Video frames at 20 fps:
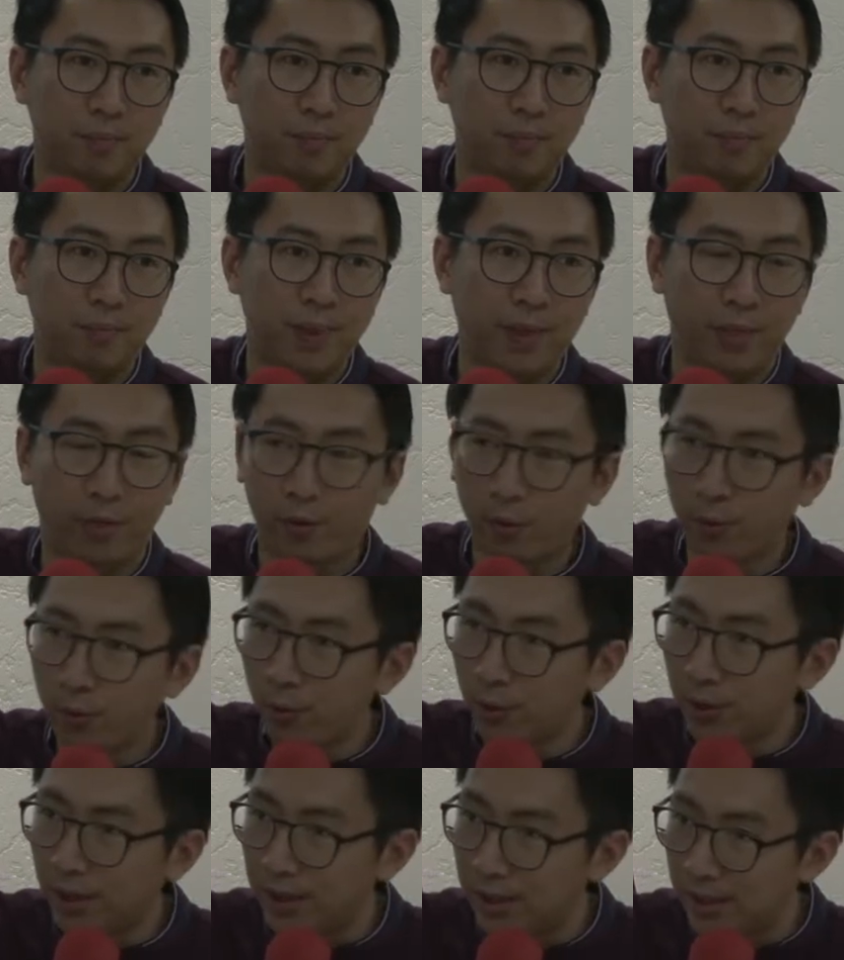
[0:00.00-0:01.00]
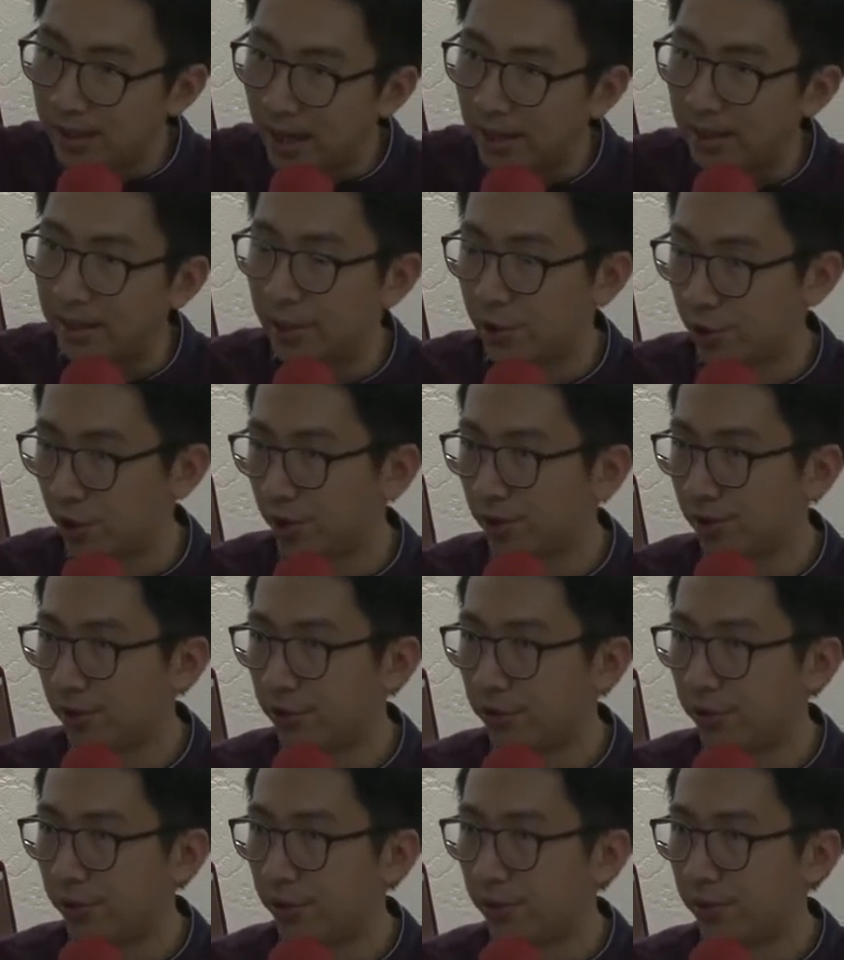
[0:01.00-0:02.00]
but through the incarnation,
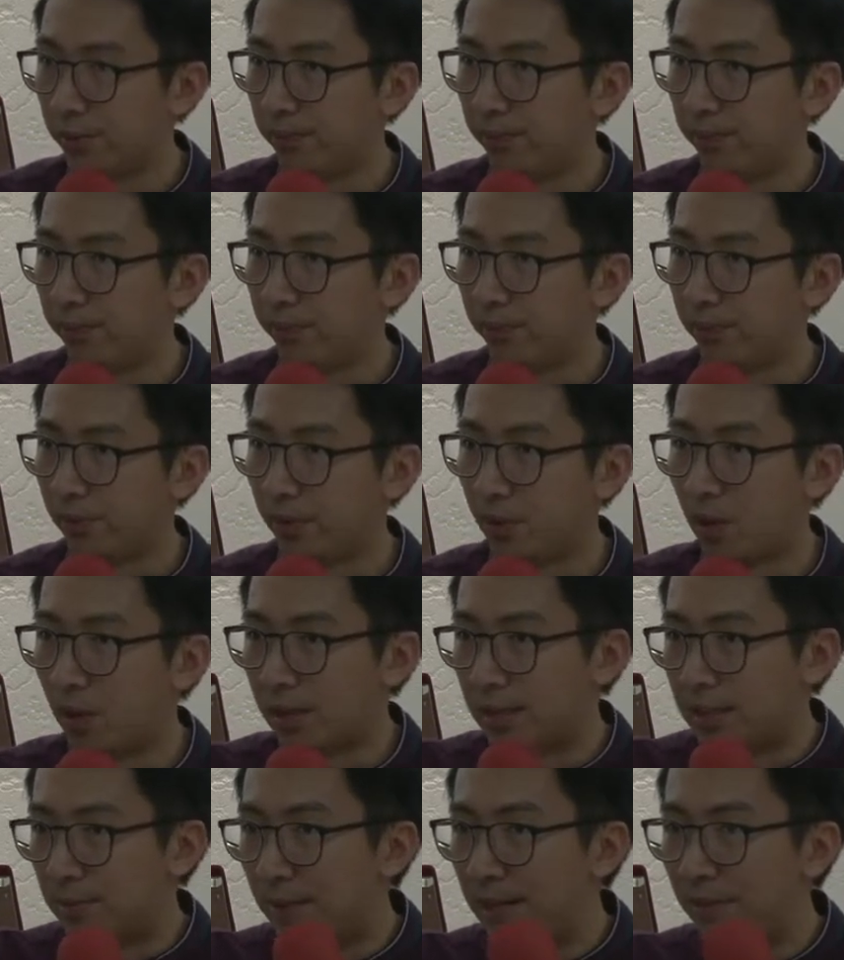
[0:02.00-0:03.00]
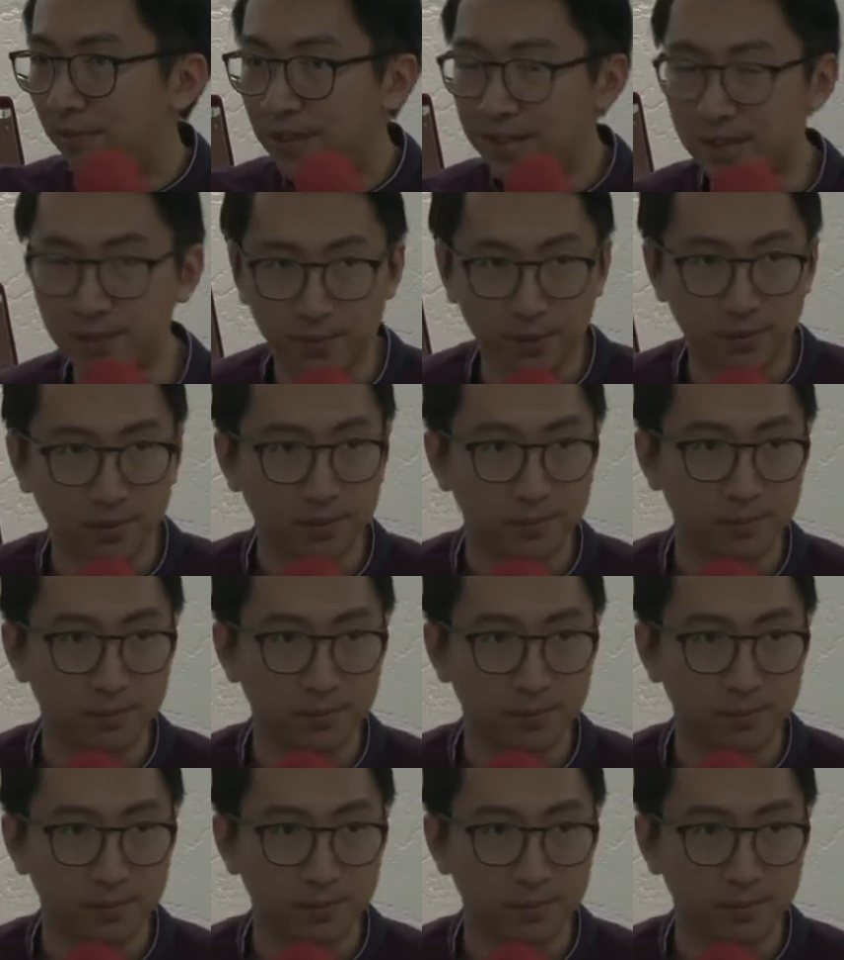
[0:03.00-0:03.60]
God is made visible,